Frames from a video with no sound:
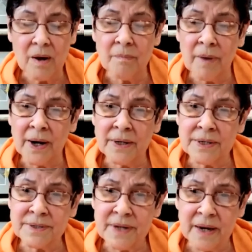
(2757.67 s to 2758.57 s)
"My
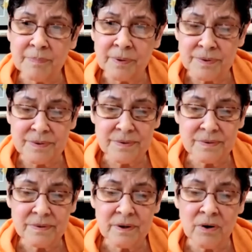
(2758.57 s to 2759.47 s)
disciples
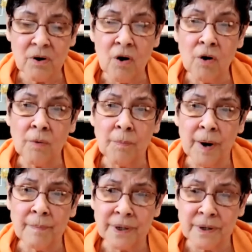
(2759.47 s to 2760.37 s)
are all
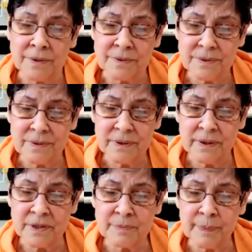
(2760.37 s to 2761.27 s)
Brahmanas," he
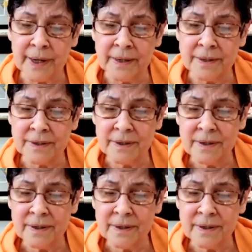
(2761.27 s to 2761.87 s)
explained.